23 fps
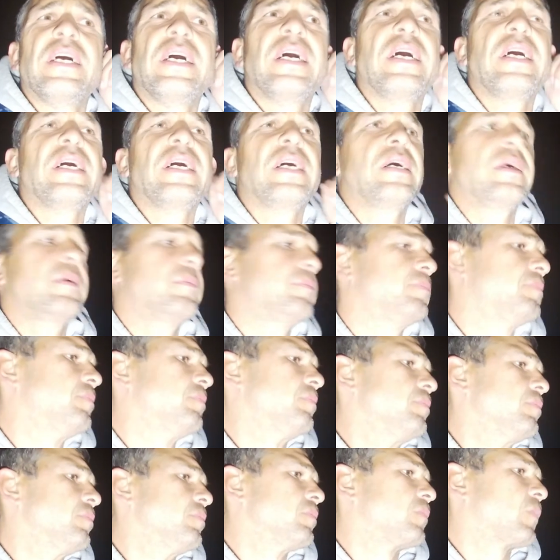um,
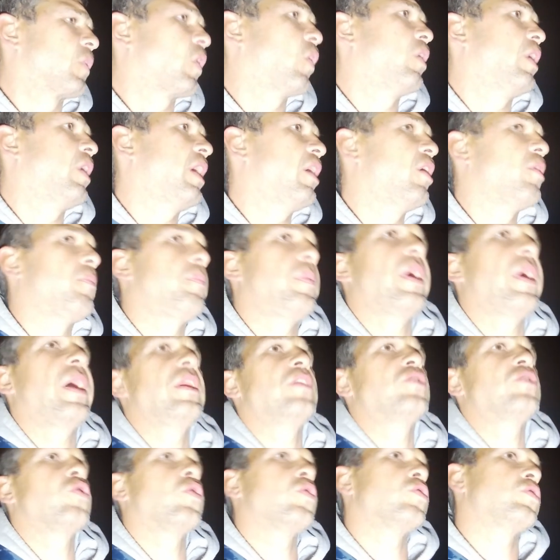on an
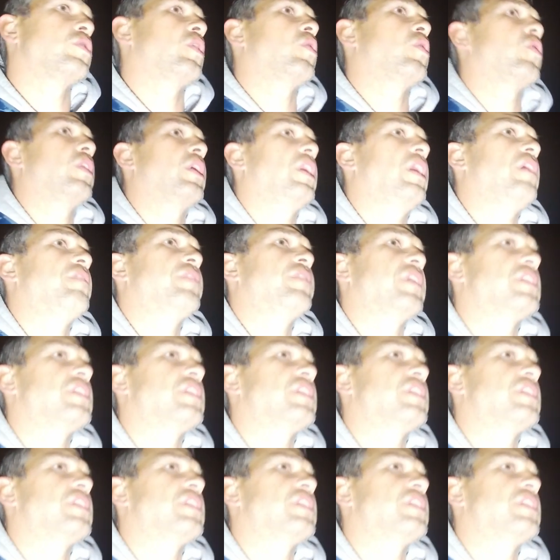aeroplane it's also on the left